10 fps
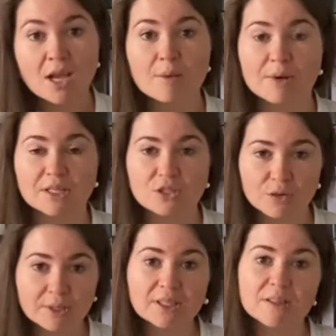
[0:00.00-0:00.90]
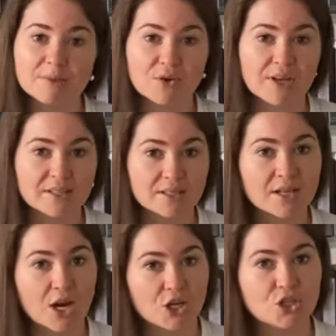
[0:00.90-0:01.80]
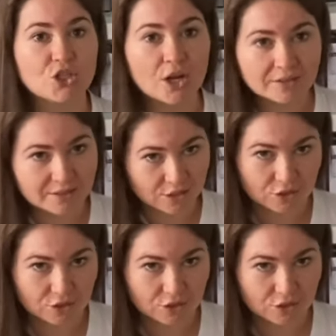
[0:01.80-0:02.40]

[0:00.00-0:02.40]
But typically, amino acids are not there